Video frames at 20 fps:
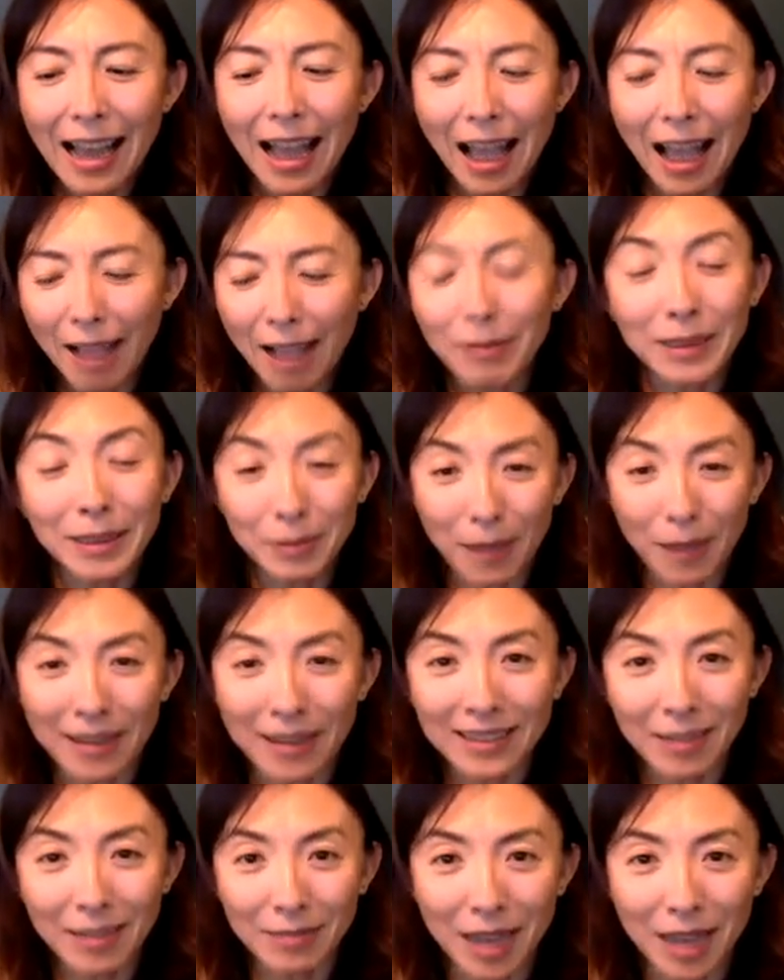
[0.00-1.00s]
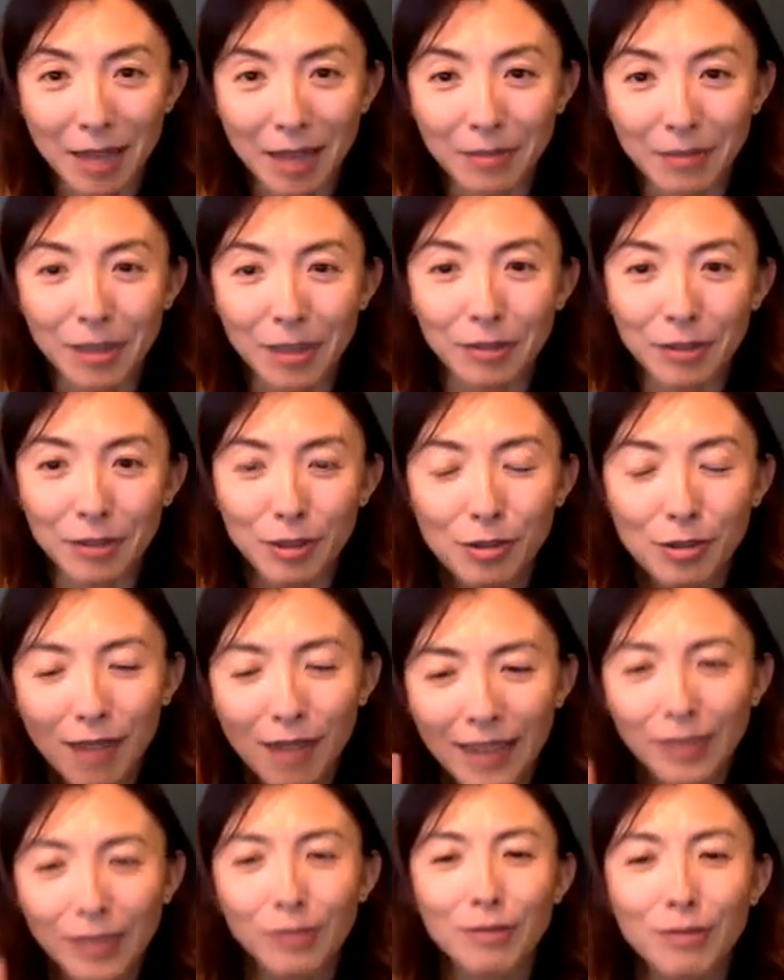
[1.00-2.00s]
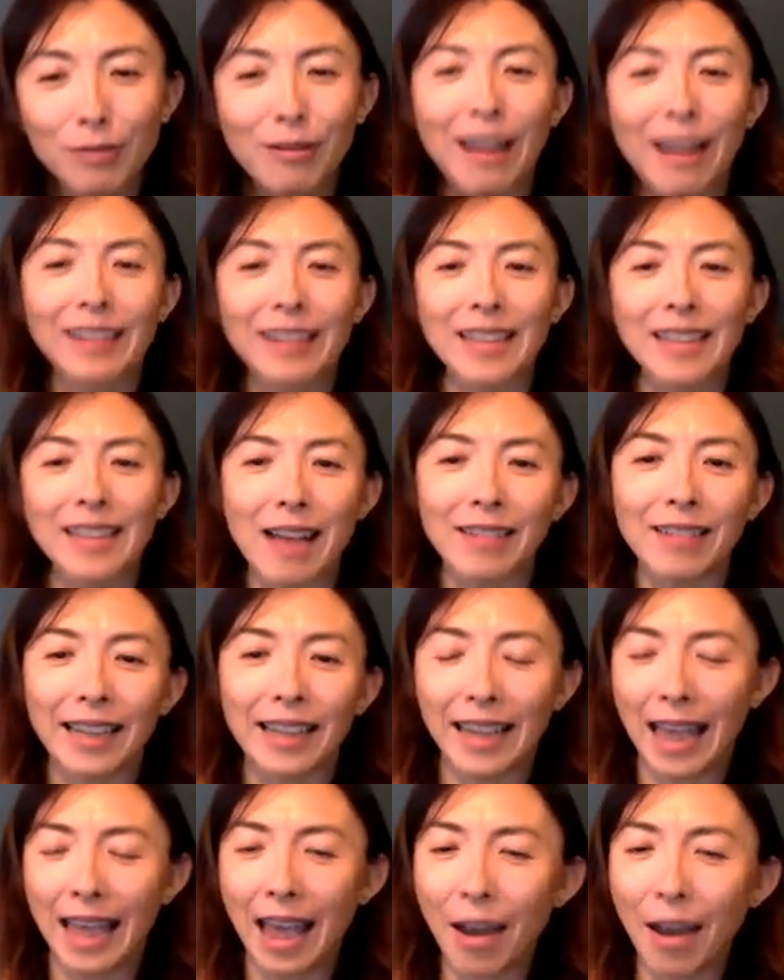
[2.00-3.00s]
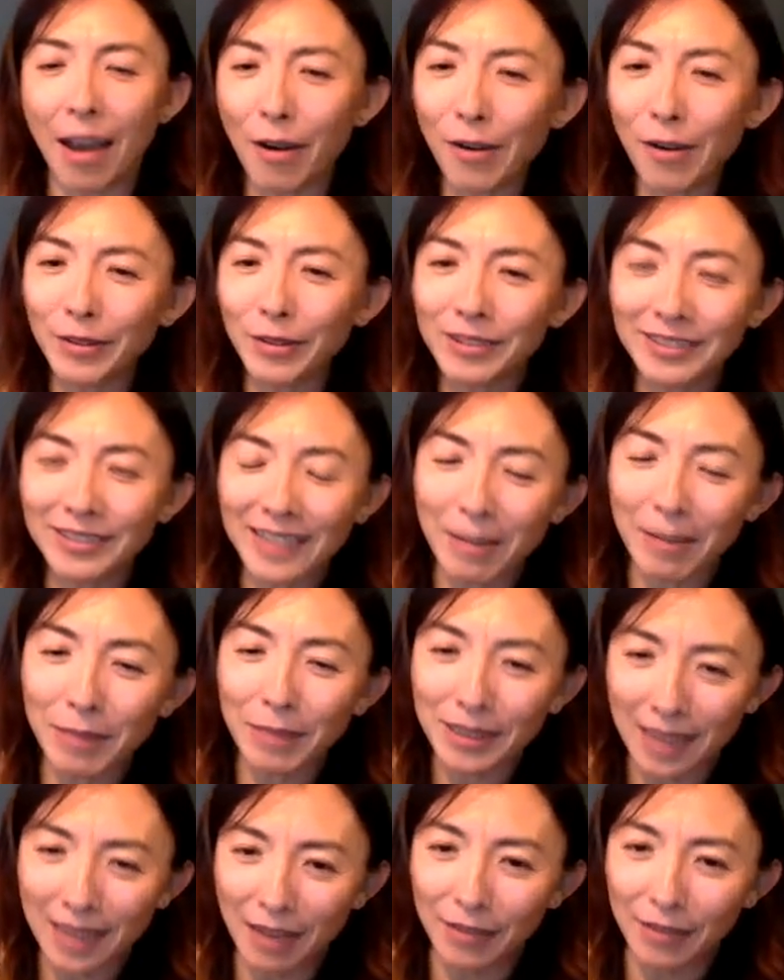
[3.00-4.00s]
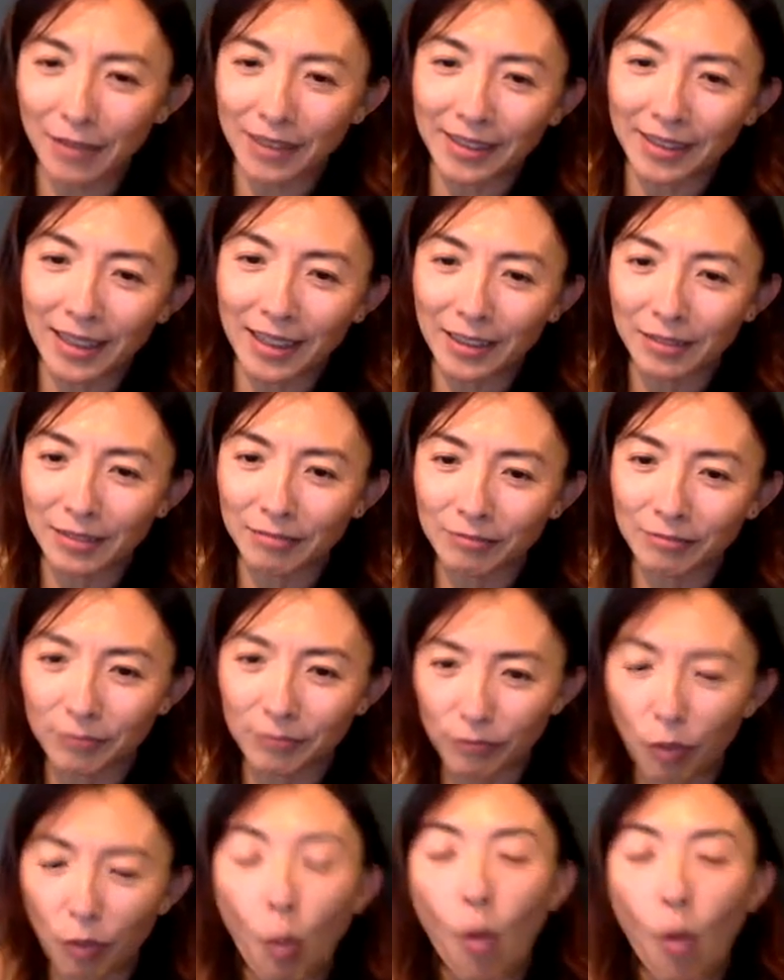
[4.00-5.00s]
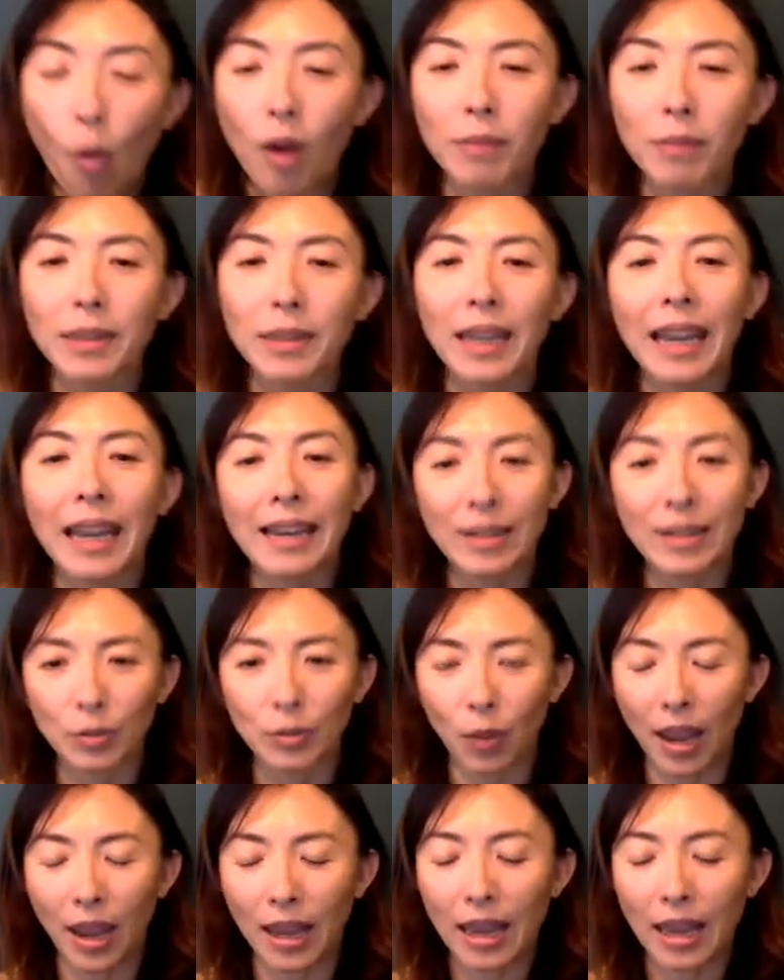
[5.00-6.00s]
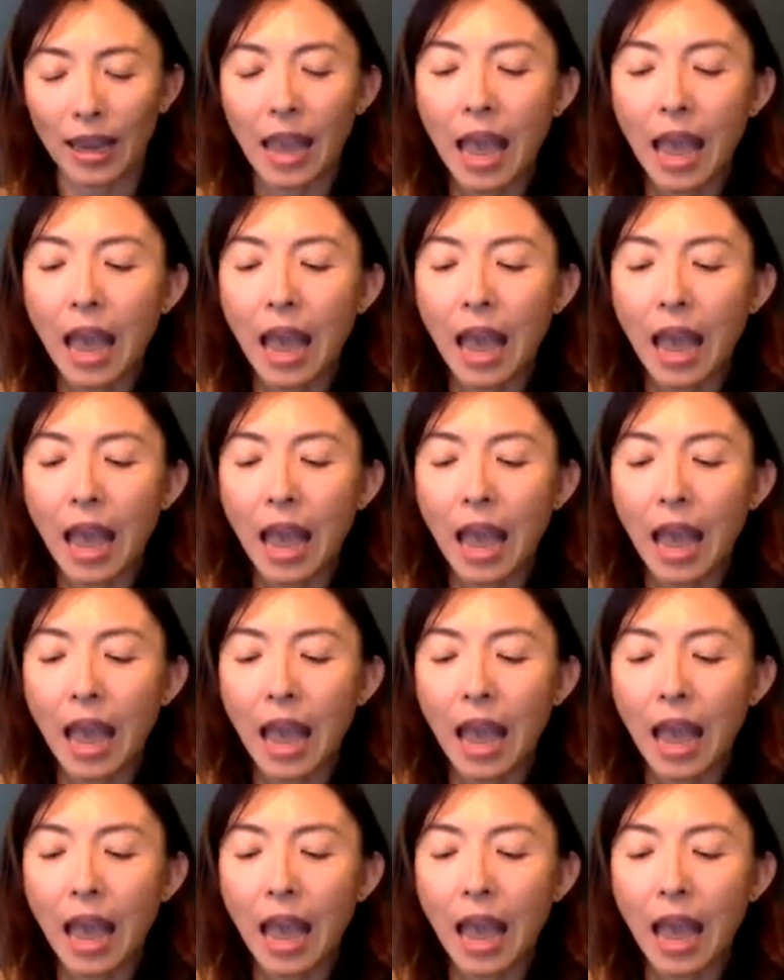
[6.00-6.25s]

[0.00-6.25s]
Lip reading: I've been spending some time to try to crack down like how number 7 is formed in this way.